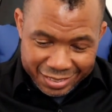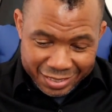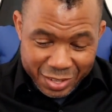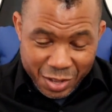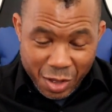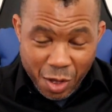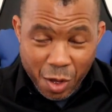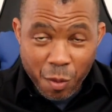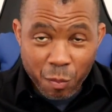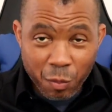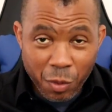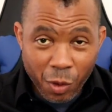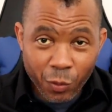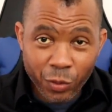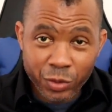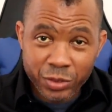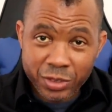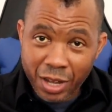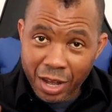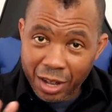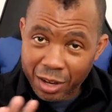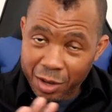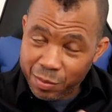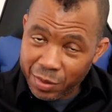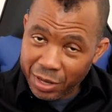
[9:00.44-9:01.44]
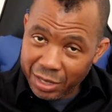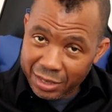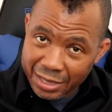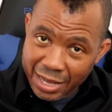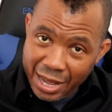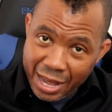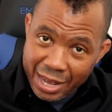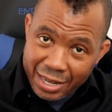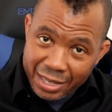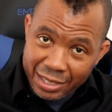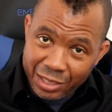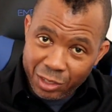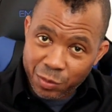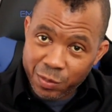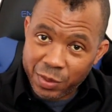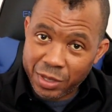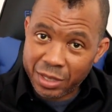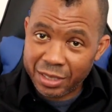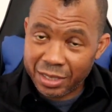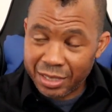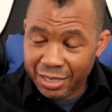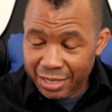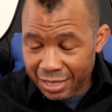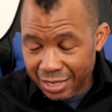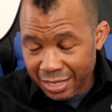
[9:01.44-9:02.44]
but we'll talk about that a little
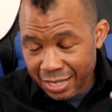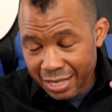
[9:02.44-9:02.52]
bit.